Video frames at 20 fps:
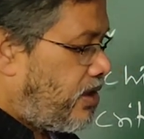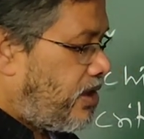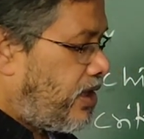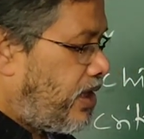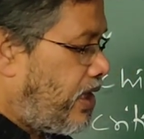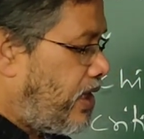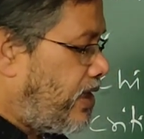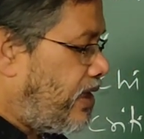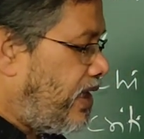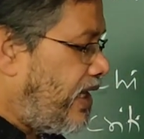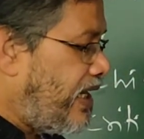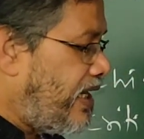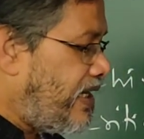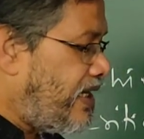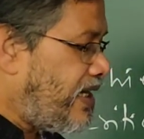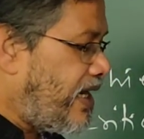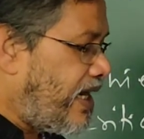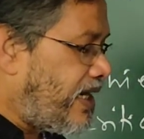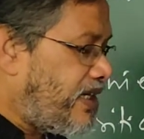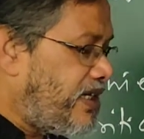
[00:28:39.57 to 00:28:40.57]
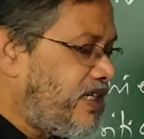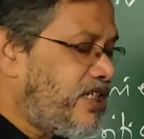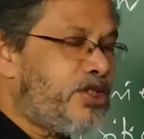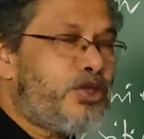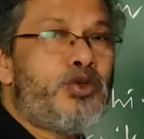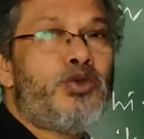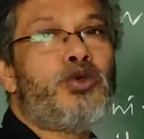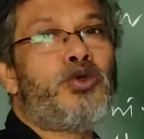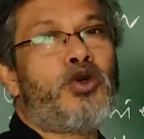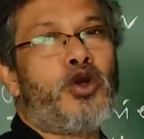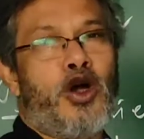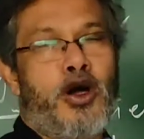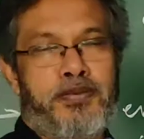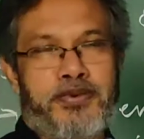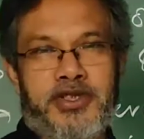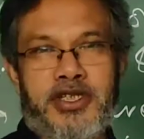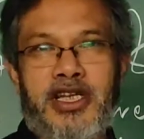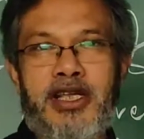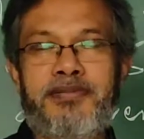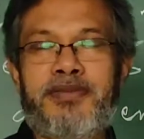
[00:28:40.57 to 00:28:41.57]
And yielding at least 2 crops.
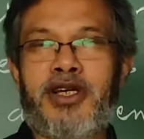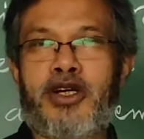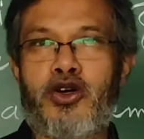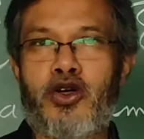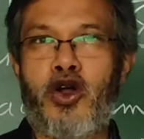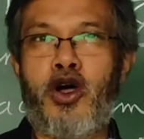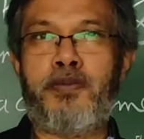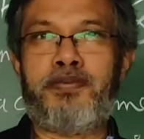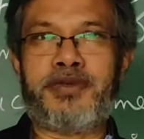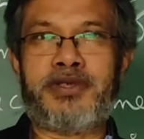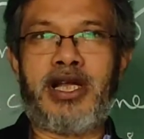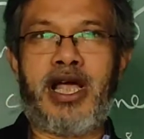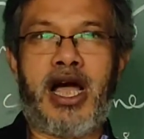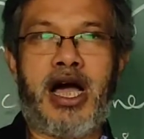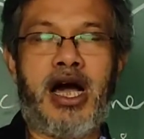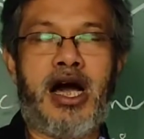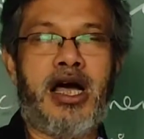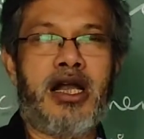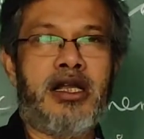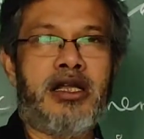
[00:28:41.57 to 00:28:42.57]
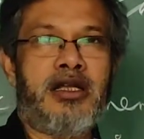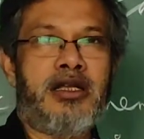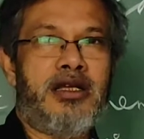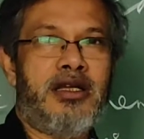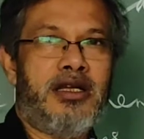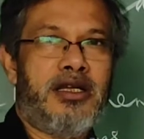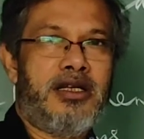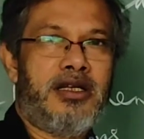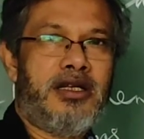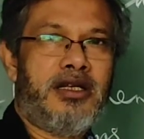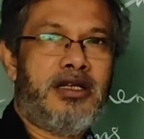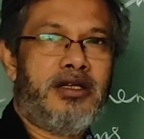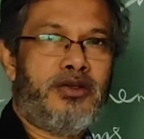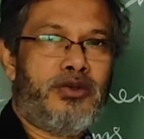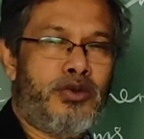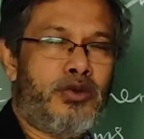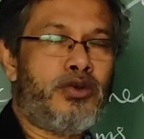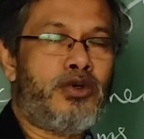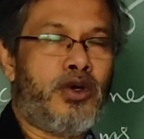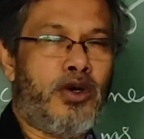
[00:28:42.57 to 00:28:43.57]
If the crops are
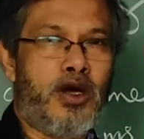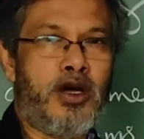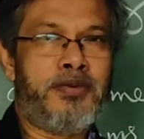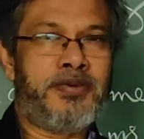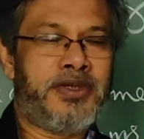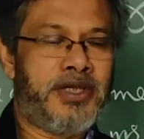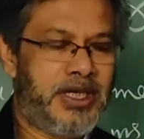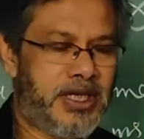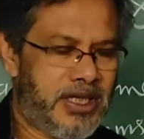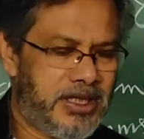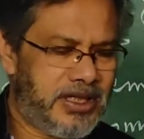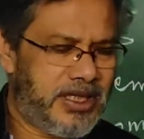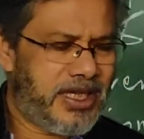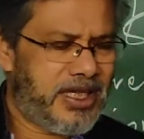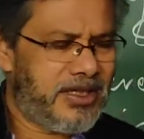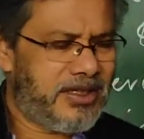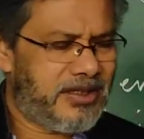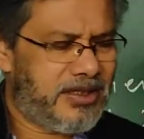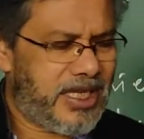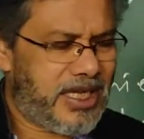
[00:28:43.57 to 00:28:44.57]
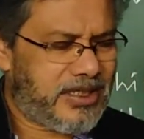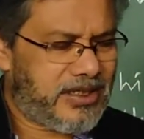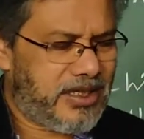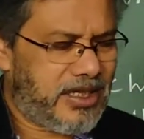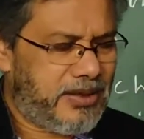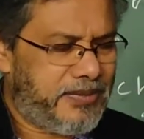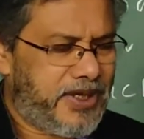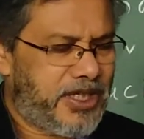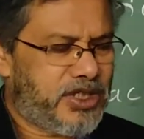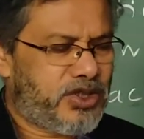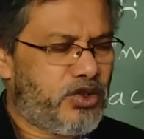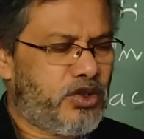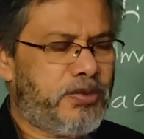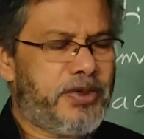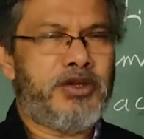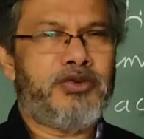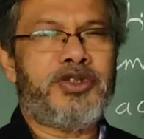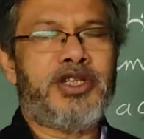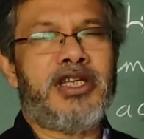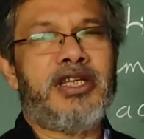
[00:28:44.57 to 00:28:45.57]
2 crops, then that limit should
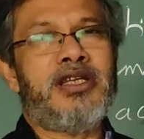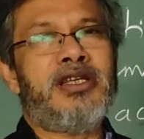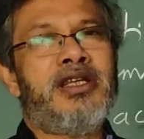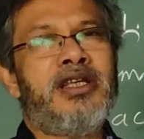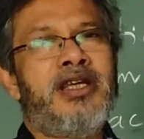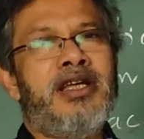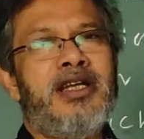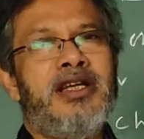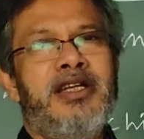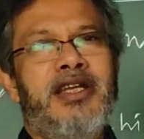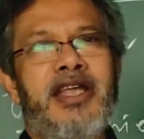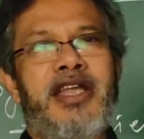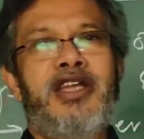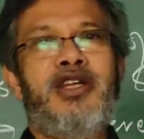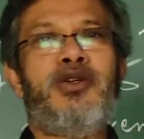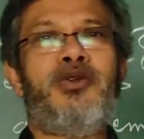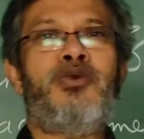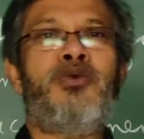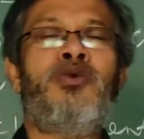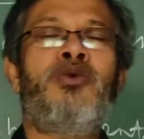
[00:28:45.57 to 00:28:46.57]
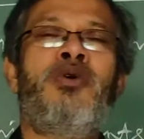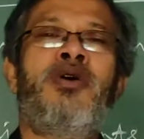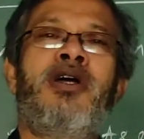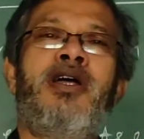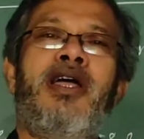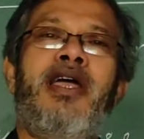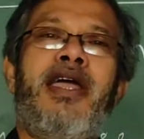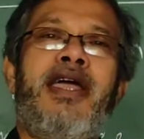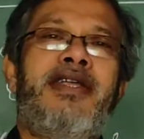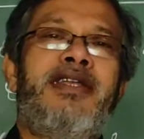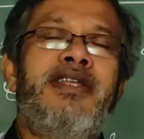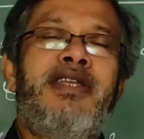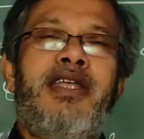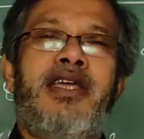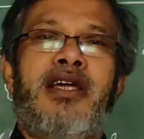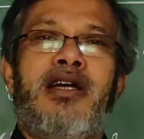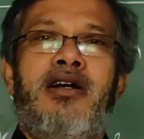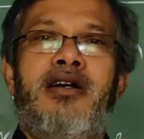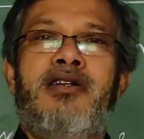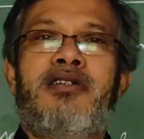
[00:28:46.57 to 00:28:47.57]
be within 10 to 18
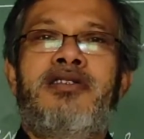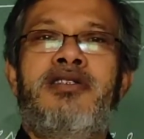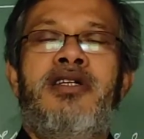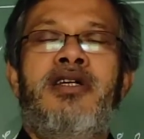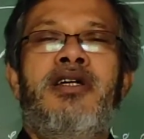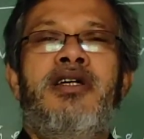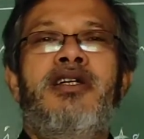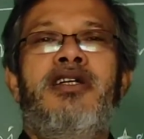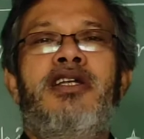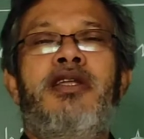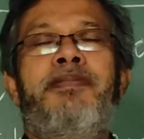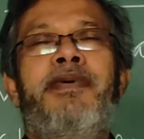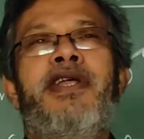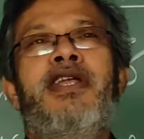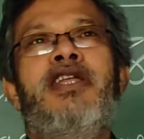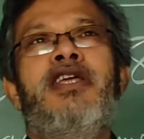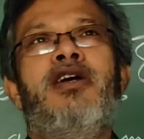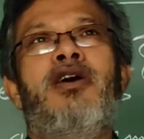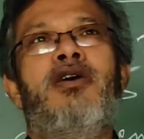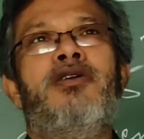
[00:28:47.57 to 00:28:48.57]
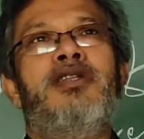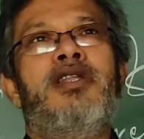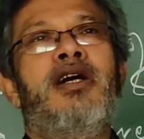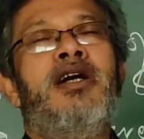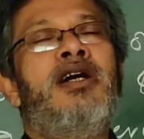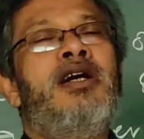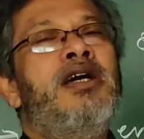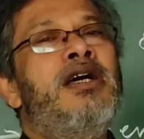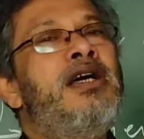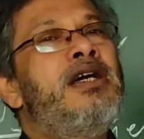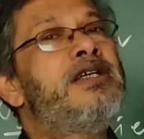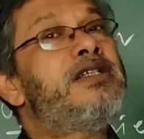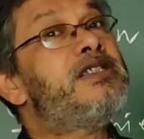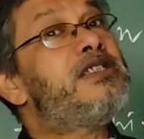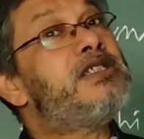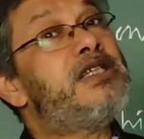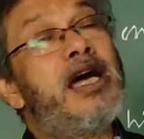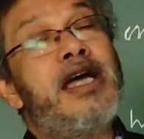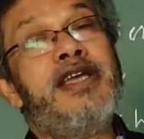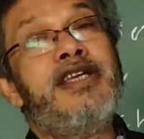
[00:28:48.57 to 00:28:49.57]
acres depending on the
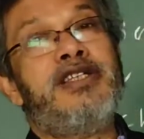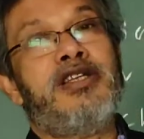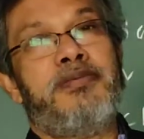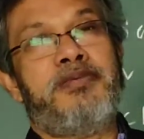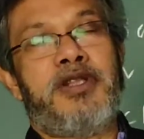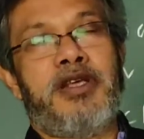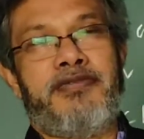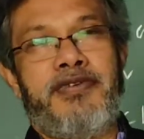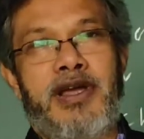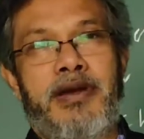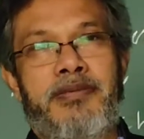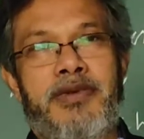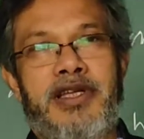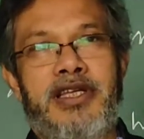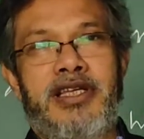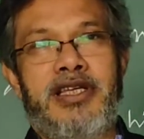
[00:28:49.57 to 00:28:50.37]
size of the family.